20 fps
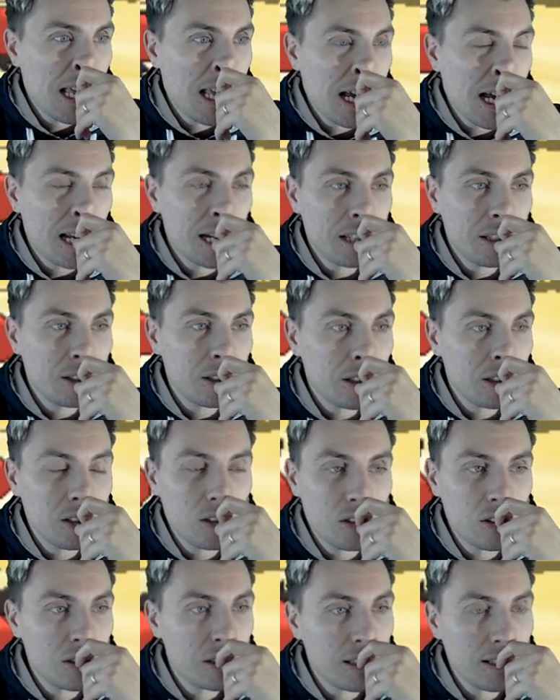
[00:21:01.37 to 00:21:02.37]
And I
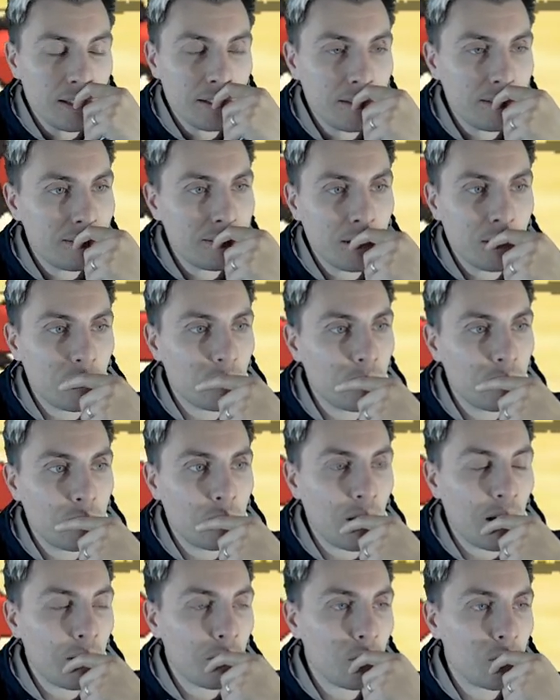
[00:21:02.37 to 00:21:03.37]
just...
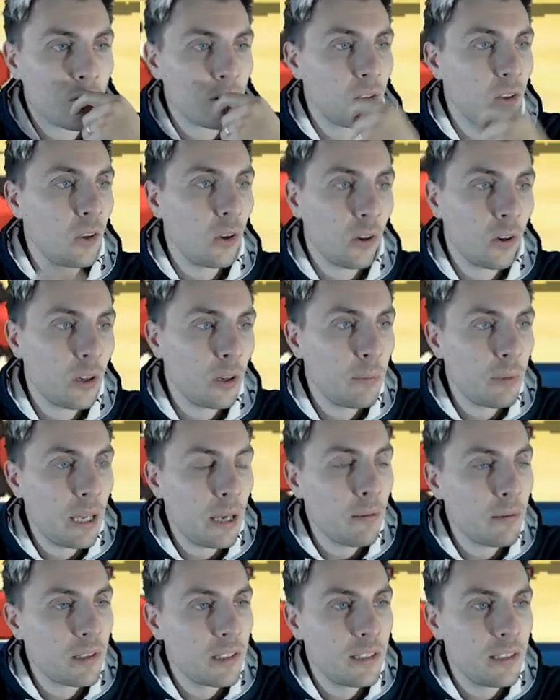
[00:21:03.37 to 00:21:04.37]
Groudon's not going to be
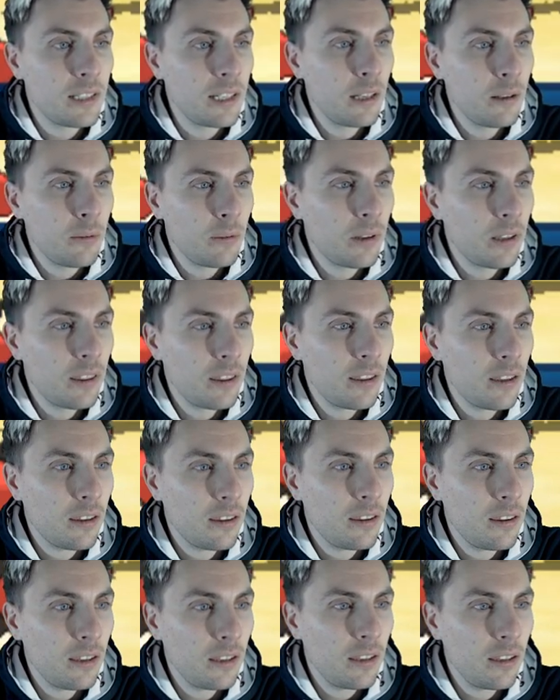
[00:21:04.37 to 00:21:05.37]
able to deal with
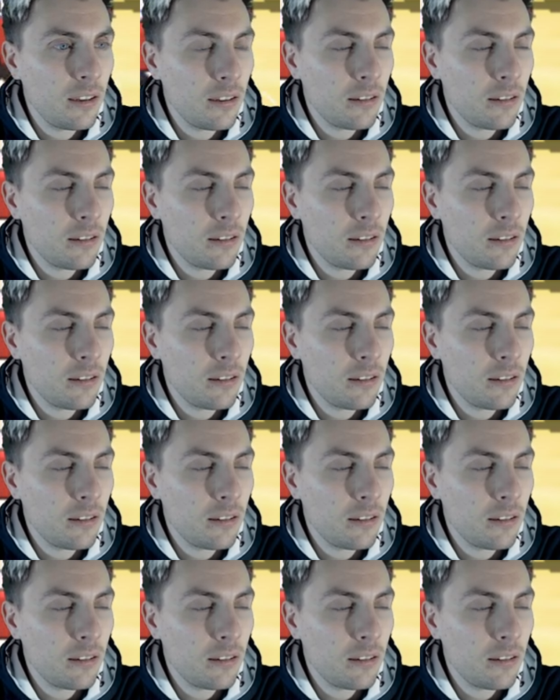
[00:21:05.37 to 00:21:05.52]
the,